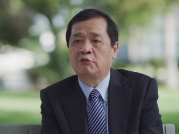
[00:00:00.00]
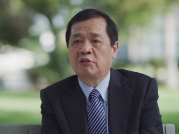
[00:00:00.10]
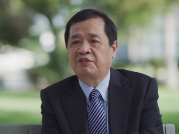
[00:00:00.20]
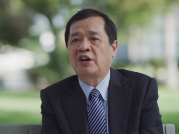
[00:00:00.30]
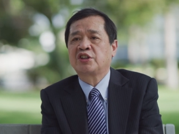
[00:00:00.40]

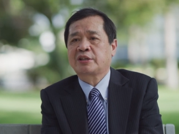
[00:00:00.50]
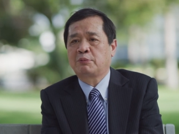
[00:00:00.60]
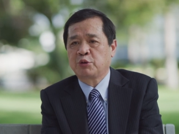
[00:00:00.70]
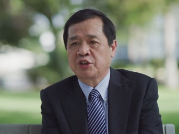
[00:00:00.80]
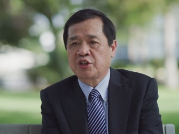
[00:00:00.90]
We found some
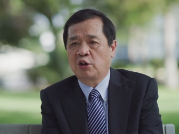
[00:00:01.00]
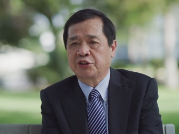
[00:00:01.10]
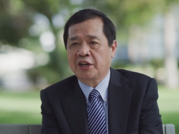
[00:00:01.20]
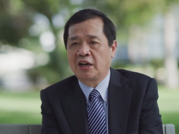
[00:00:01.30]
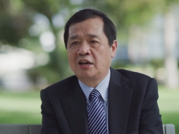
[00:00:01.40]

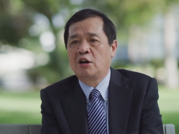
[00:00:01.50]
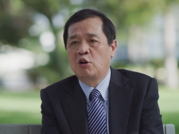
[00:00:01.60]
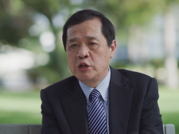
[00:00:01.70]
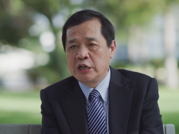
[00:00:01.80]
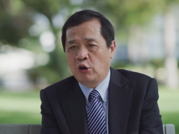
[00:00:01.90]
result
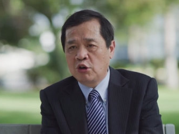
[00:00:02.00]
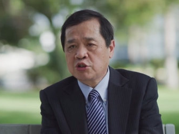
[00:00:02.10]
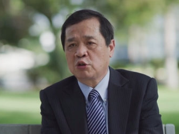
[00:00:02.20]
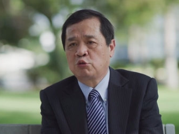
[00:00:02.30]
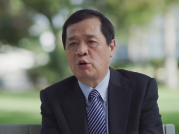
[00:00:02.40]
we
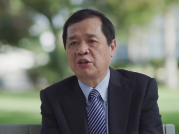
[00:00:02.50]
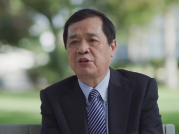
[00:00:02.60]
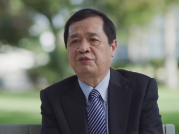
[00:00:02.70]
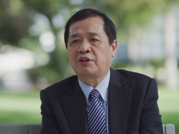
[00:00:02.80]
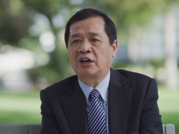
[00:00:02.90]
also want
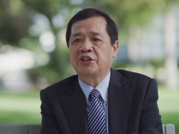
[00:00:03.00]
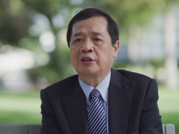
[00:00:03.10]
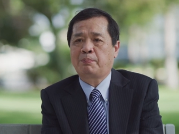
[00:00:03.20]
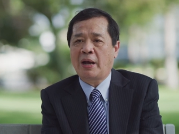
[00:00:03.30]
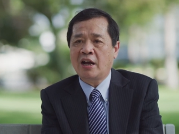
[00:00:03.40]
to find
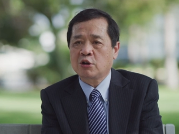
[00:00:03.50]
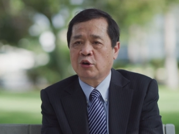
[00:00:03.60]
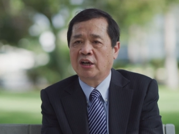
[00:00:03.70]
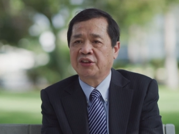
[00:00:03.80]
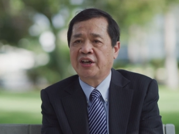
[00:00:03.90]
the
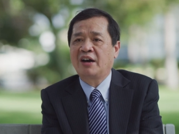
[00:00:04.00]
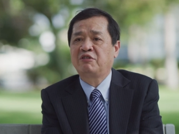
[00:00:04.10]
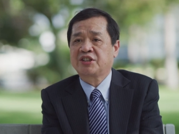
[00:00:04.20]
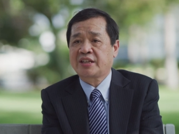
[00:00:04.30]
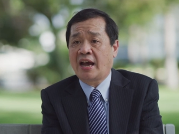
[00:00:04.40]
background,
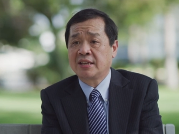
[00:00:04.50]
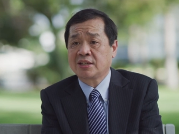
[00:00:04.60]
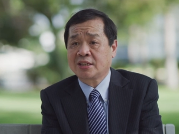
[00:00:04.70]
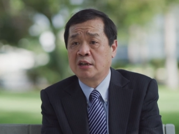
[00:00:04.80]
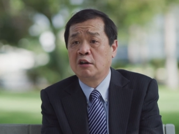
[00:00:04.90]
our
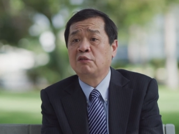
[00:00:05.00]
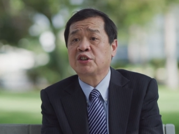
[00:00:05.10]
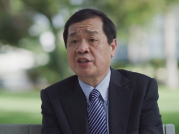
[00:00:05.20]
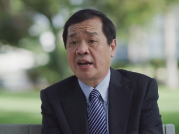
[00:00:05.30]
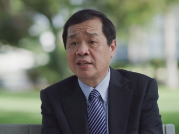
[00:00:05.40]
science, our
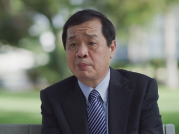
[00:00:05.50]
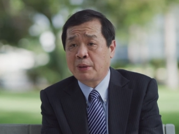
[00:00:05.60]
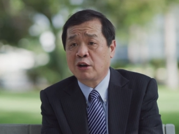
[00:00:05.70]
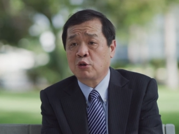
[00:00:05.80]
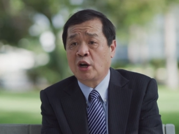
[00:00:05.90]
science
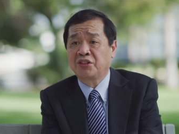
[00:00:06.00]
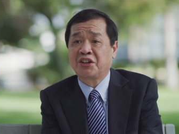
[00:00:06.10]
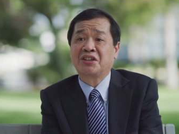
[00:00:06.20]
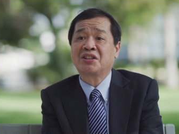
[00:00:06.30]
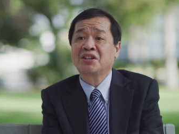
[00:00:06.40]
background
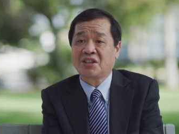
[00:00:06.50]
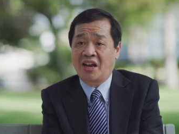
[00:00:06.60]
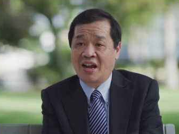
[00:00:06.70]
in this